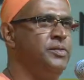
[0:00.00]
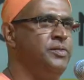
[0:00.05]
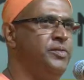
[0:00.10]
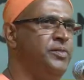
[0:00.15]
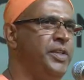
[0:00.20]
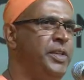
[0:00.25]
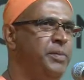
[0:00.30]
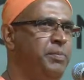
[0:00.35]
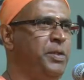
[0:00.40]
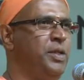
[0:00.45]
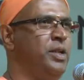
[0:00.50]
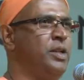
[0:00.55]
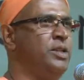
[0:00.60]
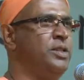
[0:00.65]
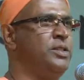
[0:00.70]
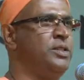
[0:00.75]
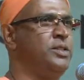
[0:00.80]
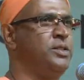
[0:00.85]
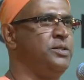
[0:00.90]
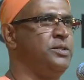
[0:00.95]
we
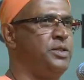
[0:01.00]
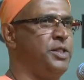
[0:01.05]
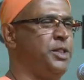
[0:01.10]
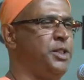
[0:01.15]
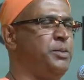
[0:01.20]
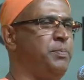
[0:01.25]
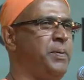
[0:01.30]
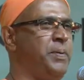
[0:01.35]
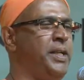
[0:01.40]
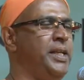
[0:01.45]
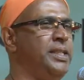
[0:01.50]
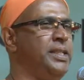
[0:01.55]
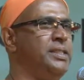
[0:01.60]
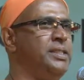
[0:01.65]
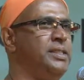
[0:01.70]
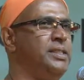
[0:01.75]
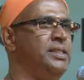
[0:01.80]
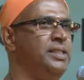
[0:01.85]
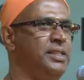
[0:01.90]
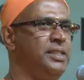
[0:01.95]
belong to this
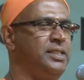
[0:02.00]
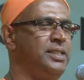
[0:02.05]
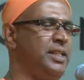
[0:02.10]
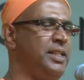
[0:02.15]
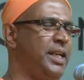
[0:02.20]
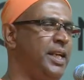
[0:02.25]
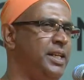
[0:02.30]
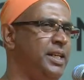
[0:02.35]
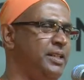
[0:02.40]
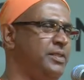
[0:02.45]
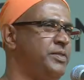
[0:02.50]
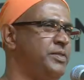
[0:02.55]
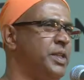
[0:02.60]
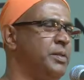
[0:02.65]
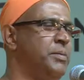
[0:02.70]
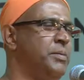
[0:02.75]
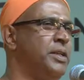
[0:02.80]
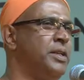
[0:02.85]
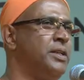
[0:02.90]
place, this land of Tamil